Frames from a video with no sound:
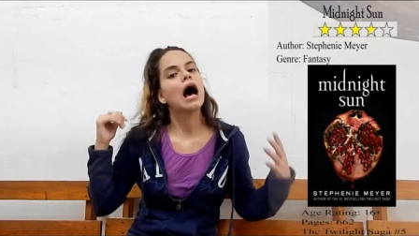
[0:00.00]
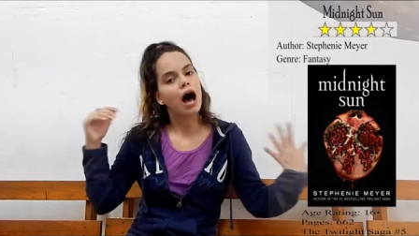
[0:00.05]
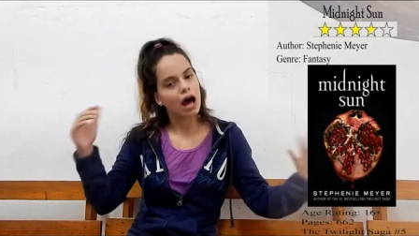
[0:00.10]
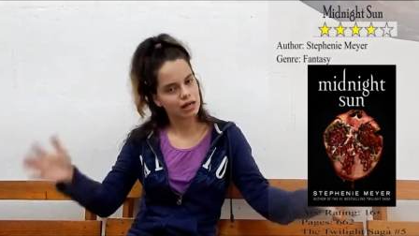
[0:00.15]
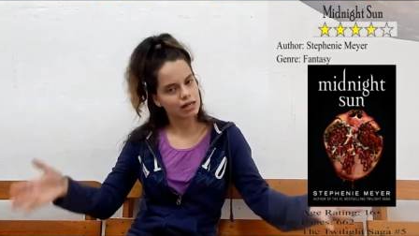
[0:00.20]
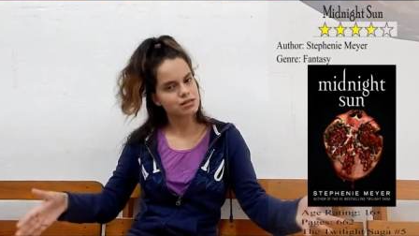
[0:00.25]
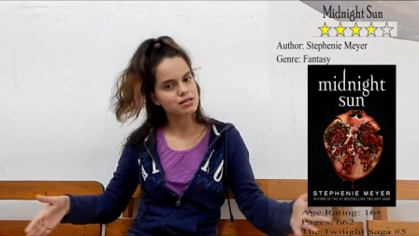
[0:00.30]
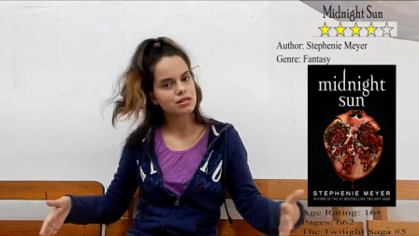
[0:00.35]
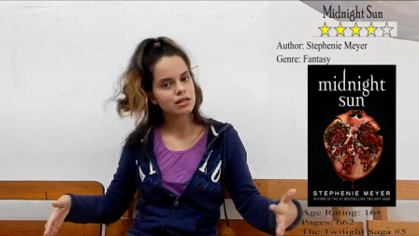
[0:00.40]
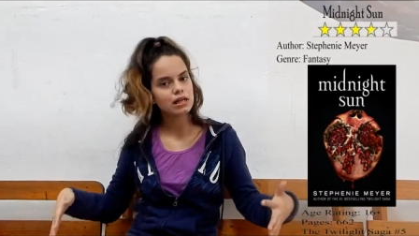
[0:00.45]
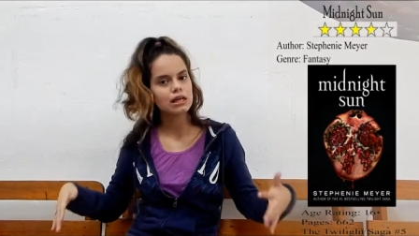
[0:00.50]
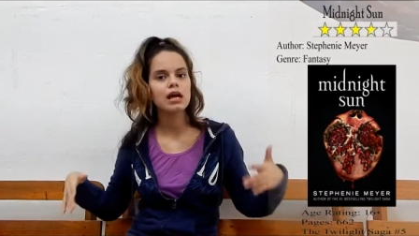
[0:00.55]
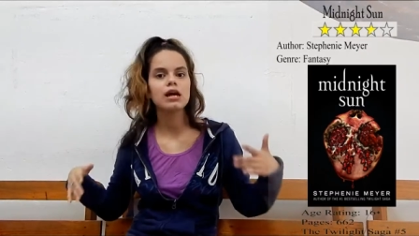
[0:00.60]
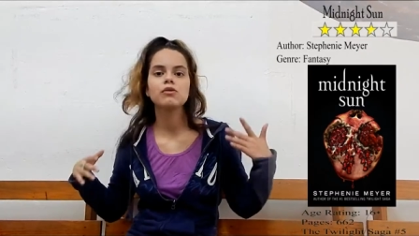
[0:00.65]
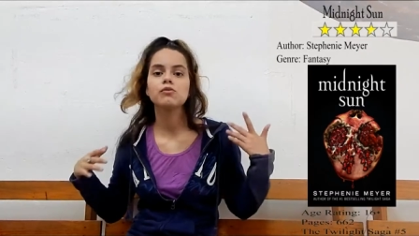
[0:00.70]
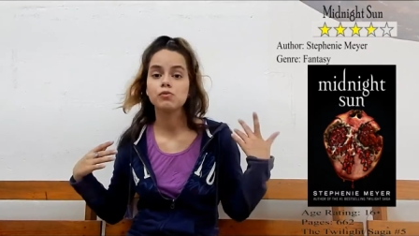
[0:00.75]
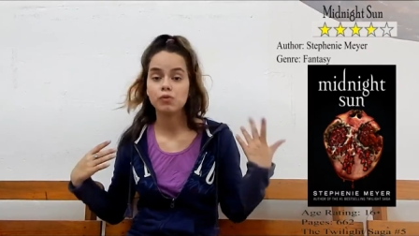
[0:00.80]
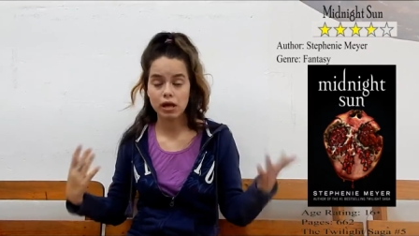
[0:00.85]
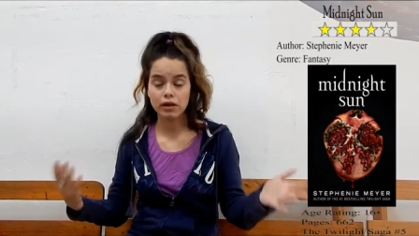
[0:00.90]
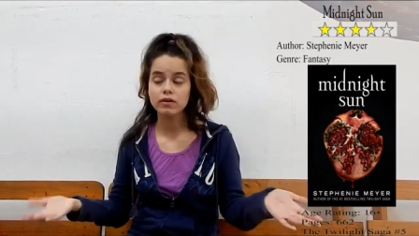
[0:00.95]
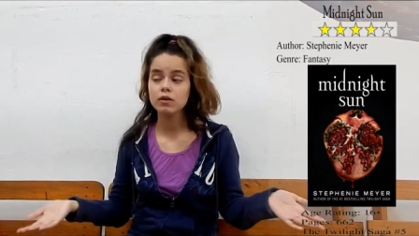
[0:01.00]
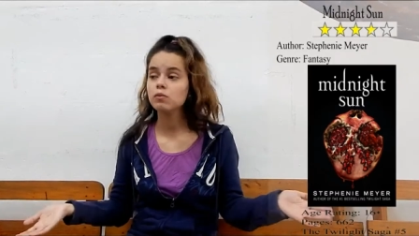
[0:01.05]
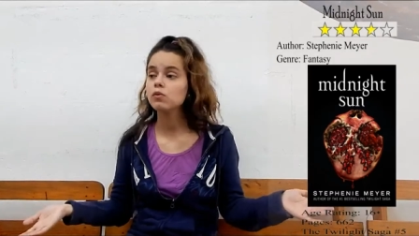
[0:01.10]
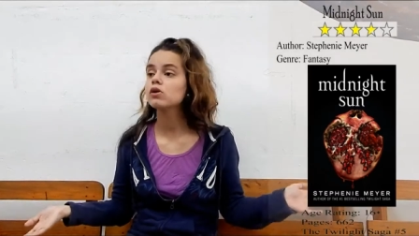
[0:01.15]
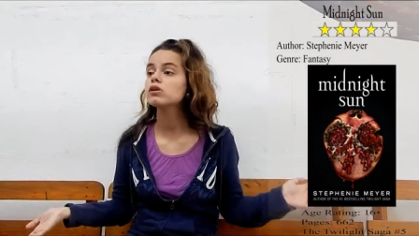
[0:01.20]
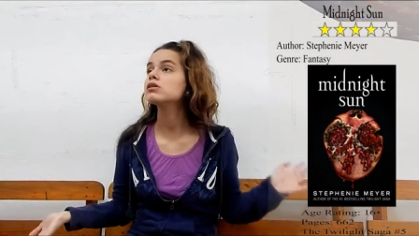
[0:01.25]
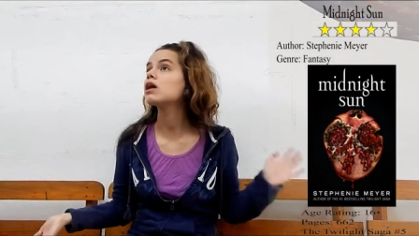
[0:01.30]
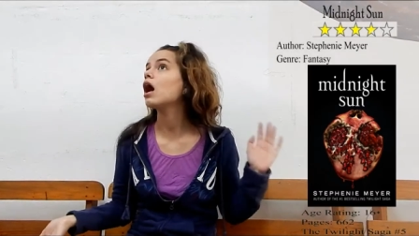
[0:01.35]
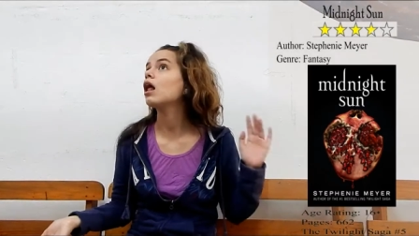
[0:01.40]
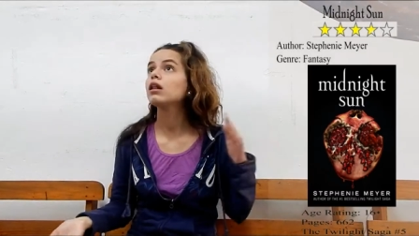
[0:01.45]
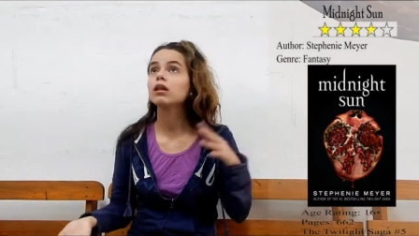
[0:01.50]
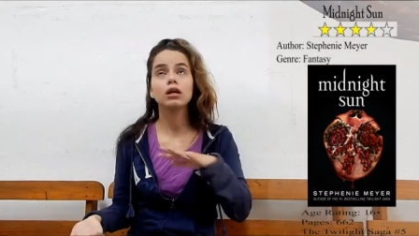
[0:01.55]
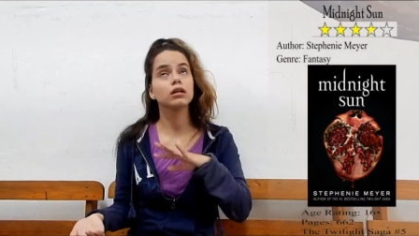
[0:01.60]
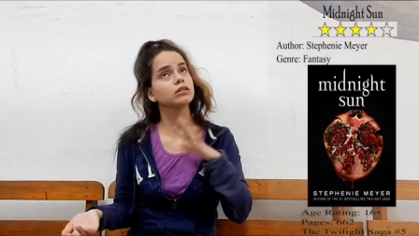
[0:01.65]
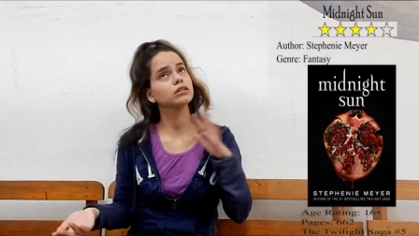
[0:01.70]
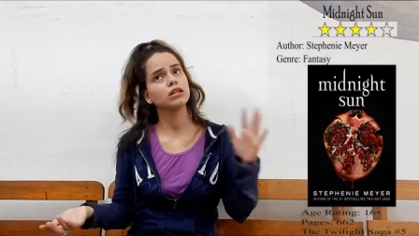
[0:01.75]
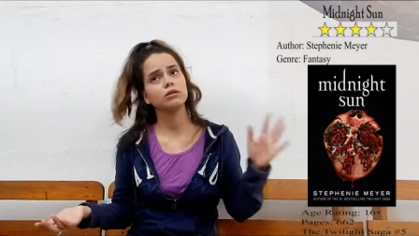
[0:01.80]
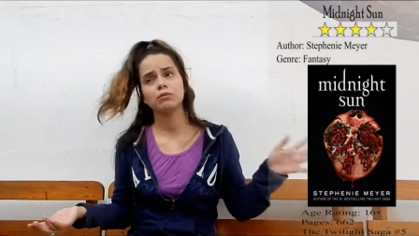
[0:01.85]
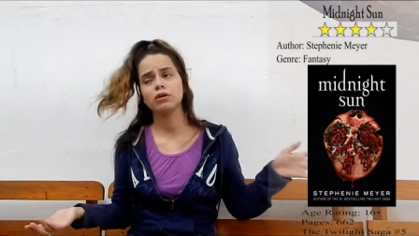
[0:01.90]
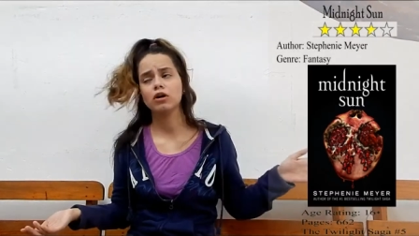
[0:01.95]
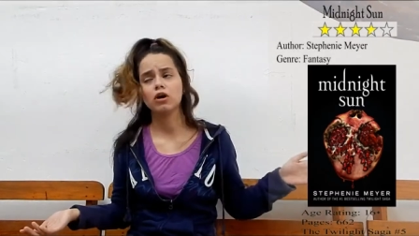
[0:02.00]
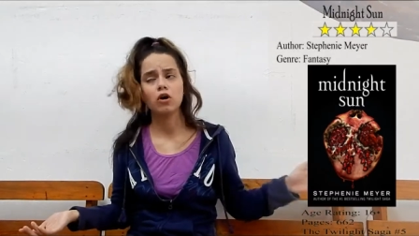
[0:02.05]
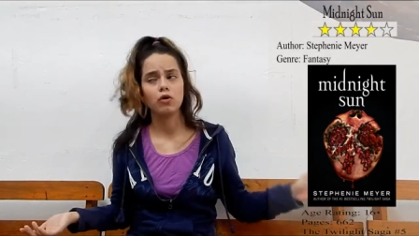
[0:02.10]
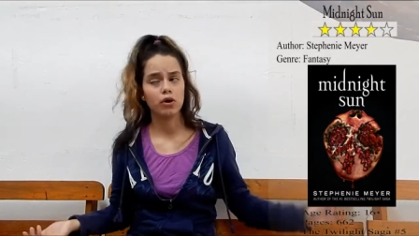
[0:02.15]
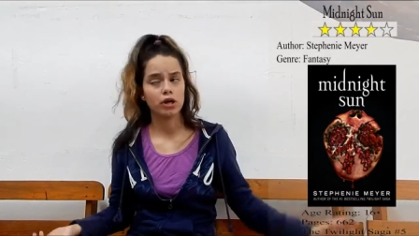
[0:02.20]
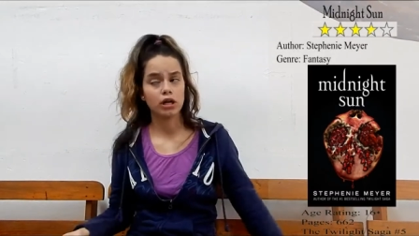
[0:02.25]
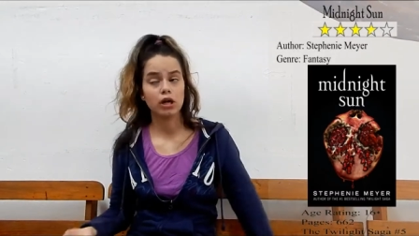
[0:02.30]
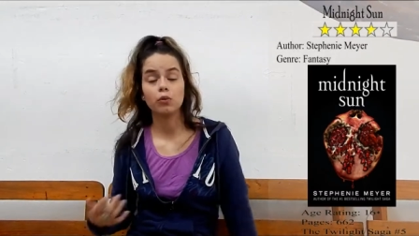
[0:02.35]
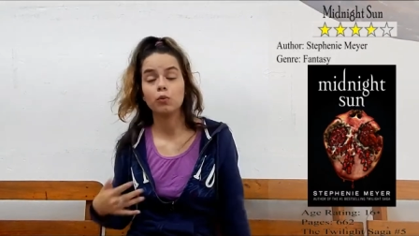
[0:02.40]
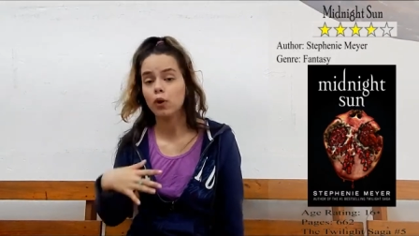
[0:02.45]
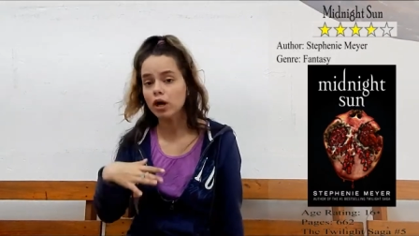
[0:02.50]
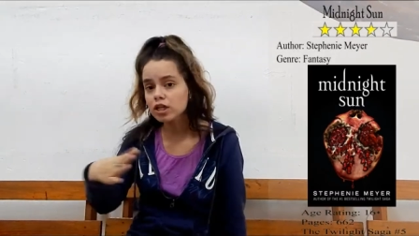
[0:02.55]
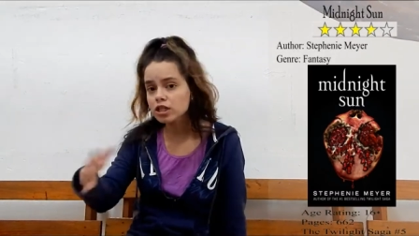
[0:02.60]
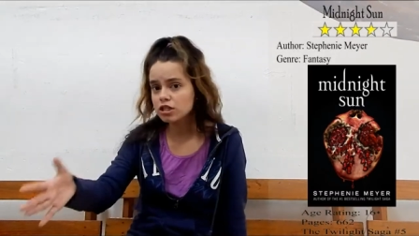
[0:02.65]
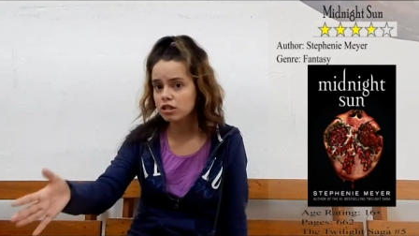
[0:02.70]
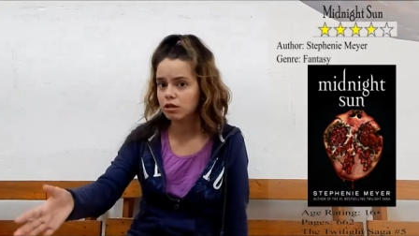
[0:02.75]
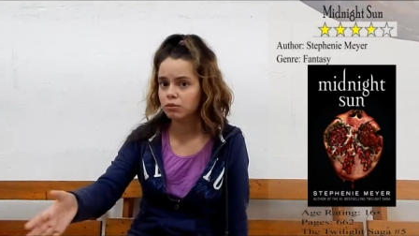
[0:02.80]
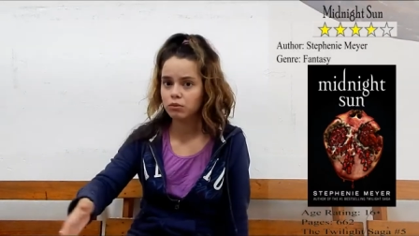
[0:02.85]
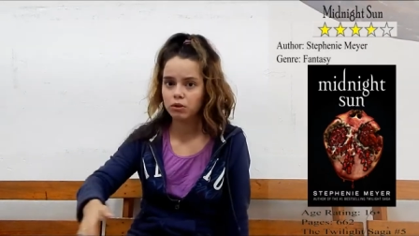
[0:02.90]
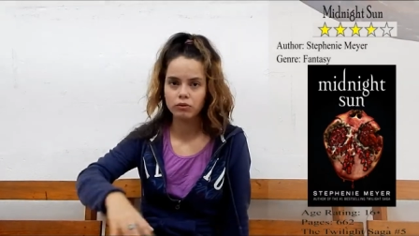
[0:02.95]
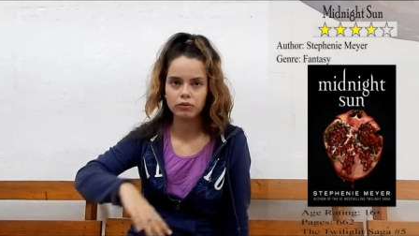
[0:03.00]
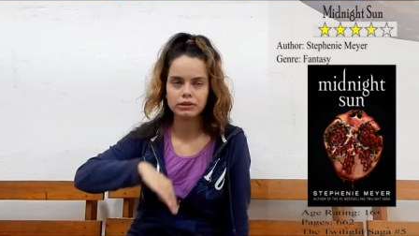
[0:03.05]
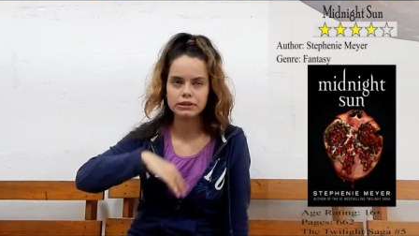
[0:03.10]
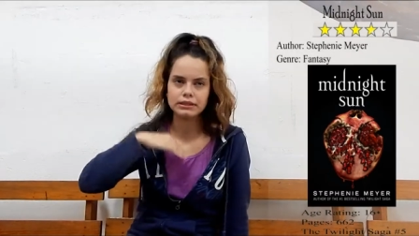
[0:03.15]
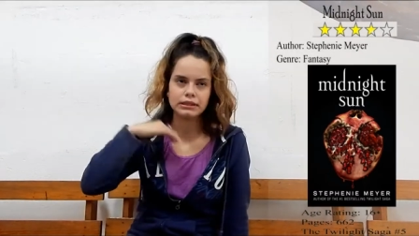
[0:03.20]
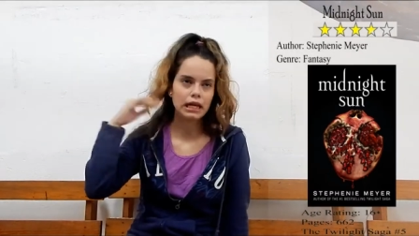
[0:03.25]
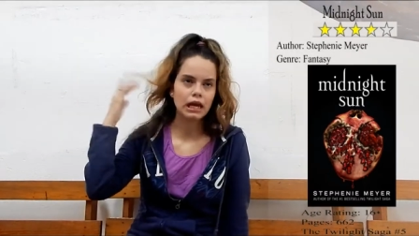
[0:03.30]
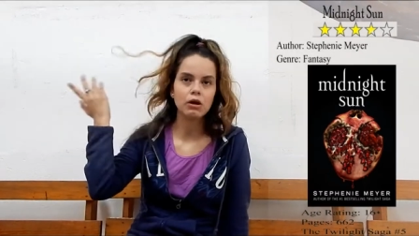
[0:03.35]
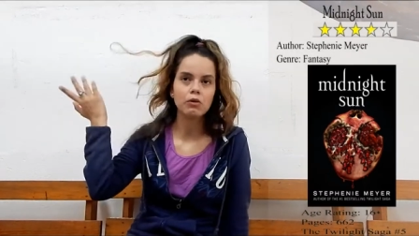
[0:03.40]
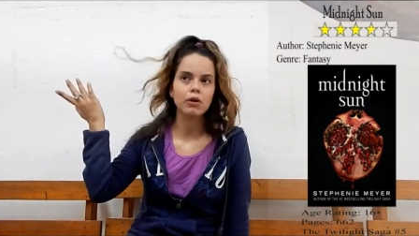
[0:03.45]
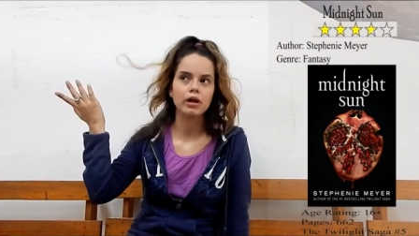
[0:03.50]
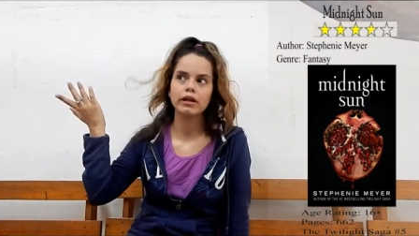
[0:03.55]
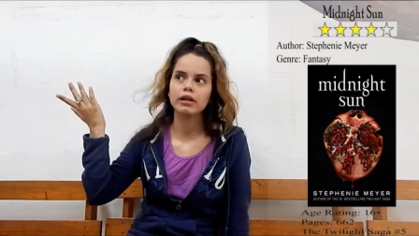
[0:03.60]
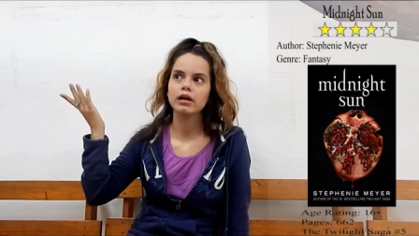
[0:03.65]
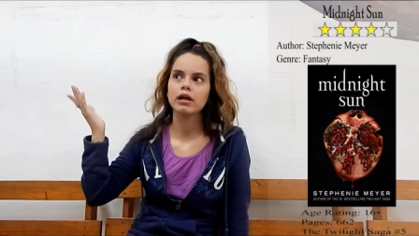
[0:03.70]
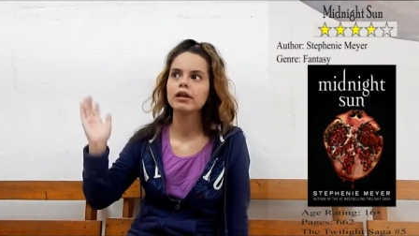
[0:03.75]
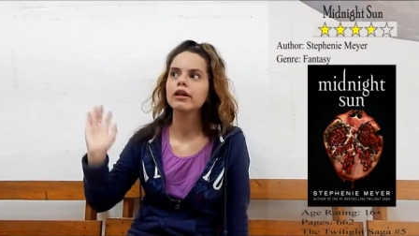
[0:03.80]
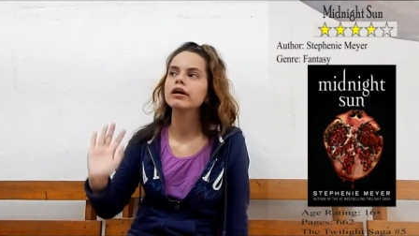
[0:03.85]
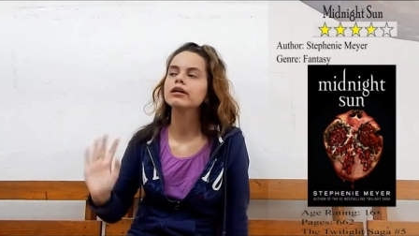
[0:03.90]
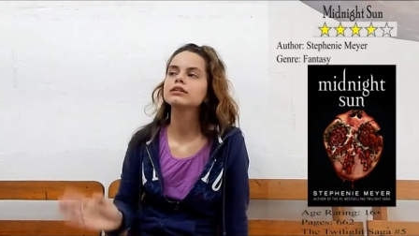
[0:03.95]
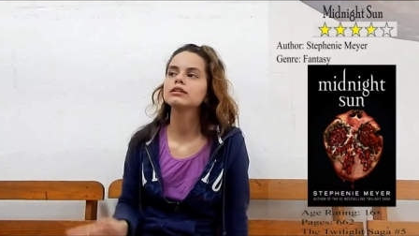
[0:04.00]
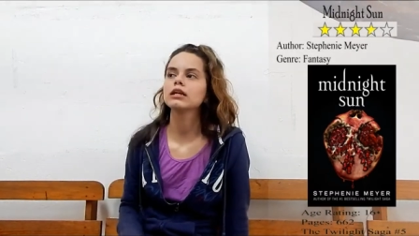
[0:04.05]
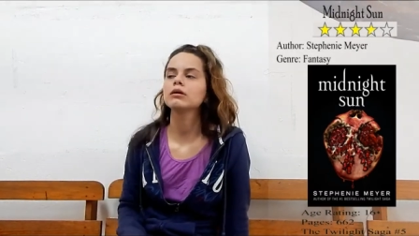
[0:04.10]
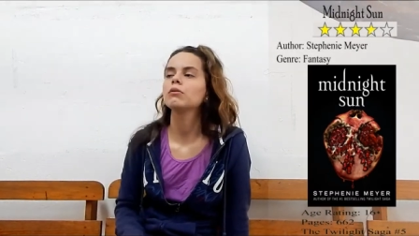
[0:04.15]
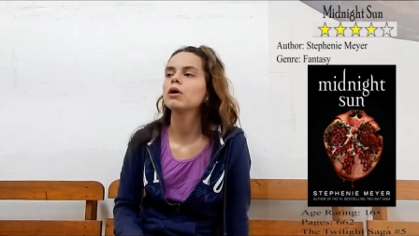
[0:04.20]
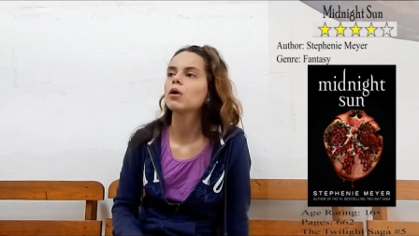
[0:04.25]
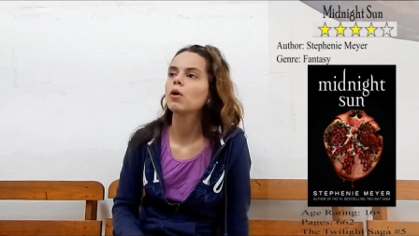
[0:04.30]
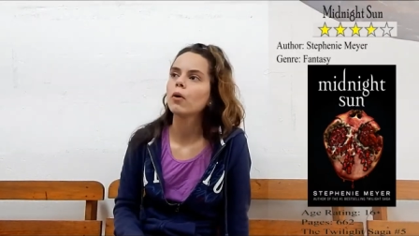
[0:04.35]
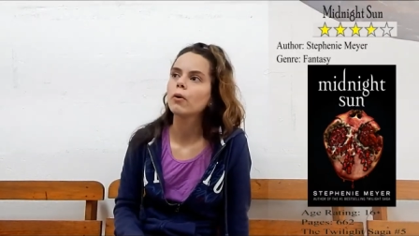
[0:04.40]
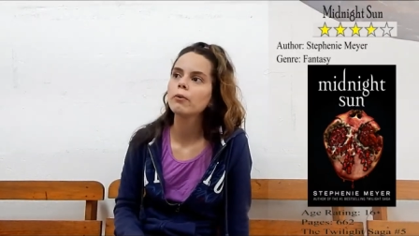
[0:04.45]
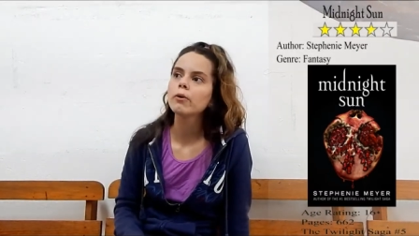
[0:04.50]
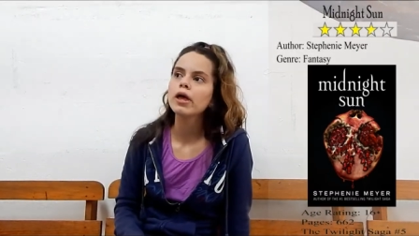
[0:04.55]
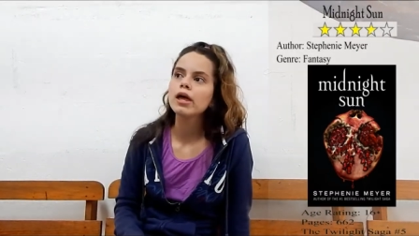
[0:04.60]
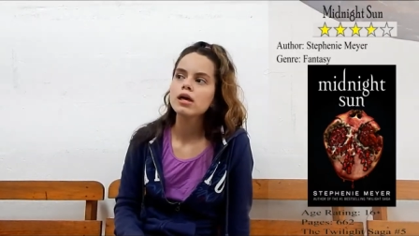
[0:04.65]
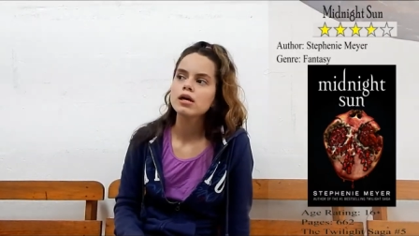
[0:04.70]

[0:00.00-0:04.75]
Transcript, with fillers: honestly I read the books a long time ago and I watched the movies equally a long time ago